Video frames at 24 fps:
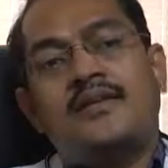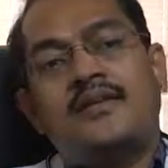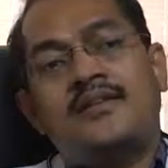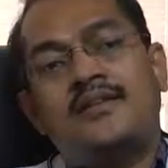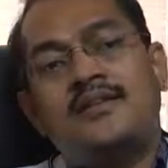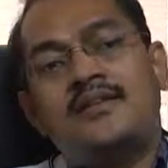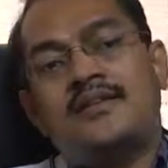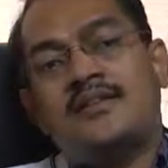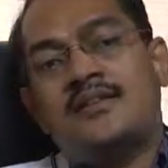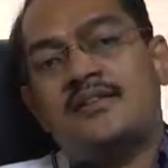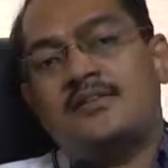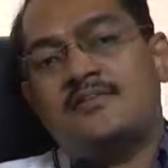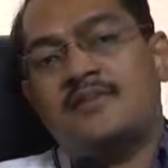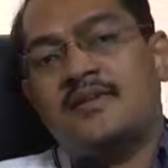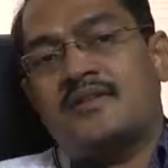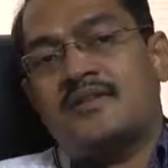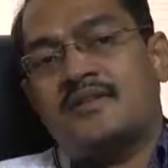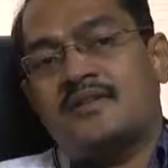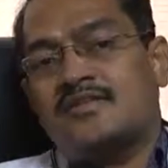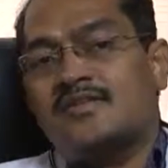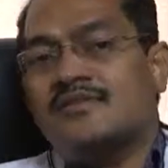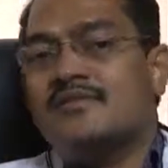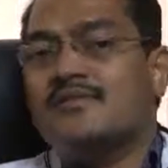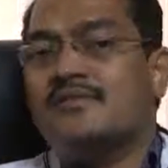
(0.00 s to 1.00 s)
Kidney
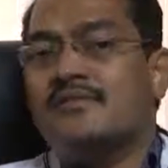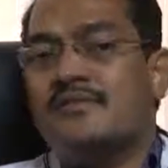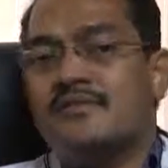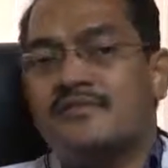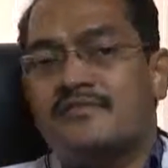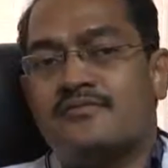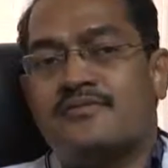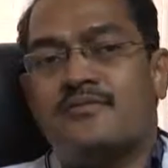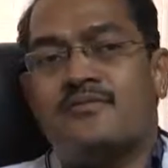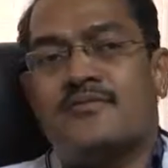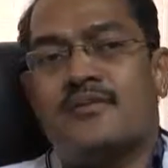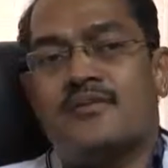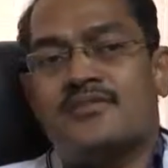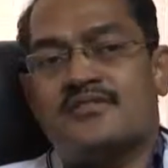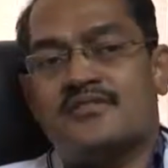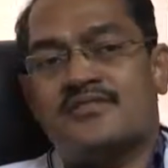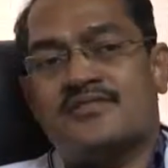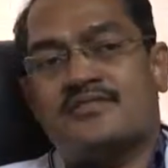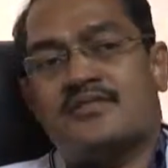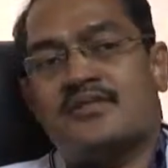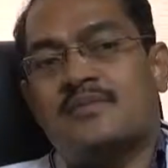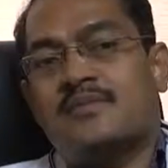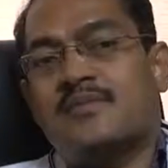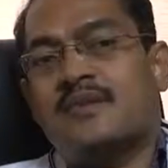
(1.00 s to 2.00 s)
transplantation is a wonderful
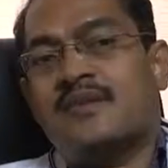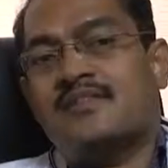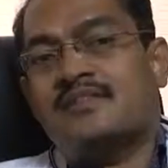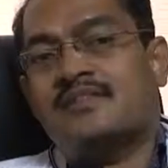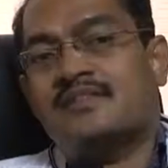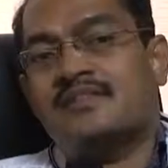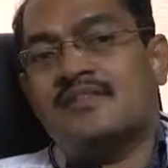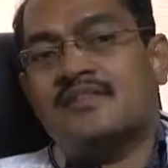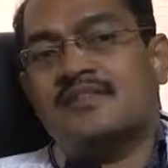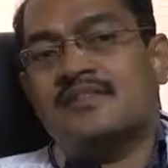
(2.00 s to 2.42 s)
process for the past